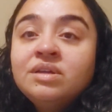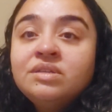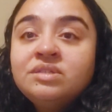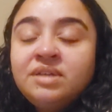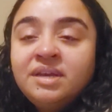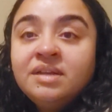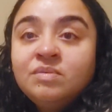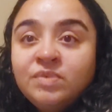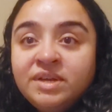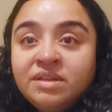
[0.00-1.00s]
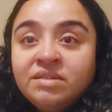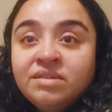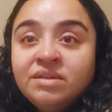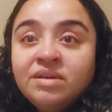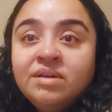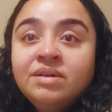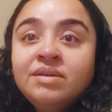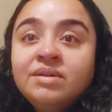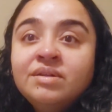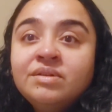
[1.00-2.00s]
staying with
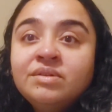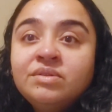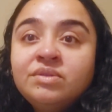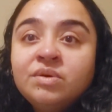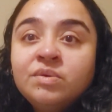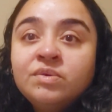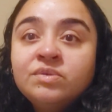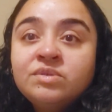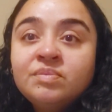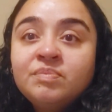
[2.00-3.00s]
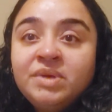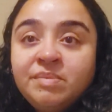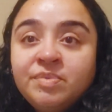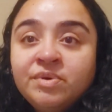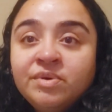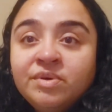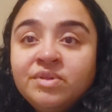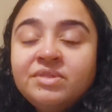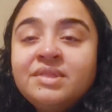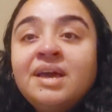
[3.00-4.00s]
those people
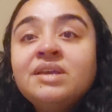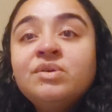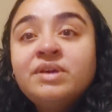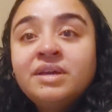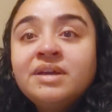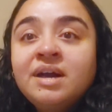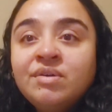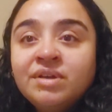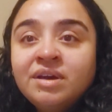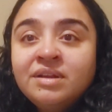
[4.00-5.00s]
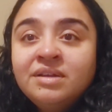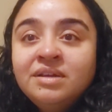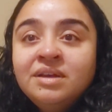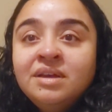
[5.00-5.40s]
that you can count on.